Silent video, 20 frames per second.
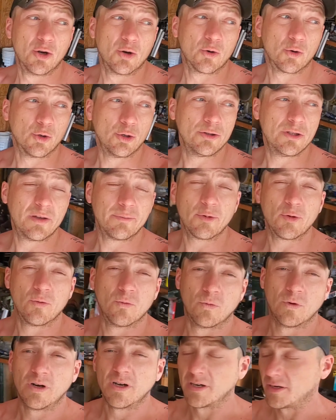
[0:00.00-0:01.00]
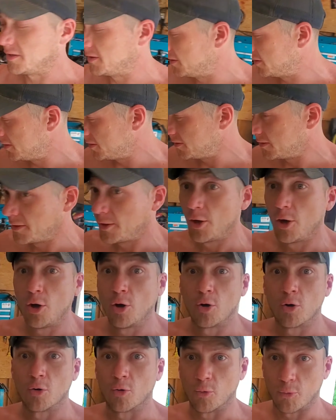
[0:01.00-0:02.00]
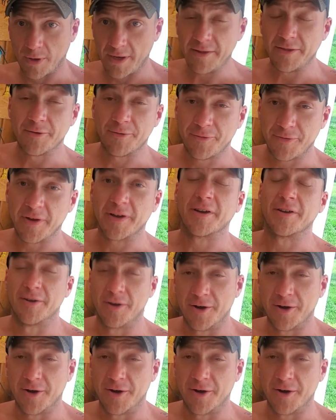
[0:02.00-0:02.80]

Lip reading: Rule number 1, read the fucking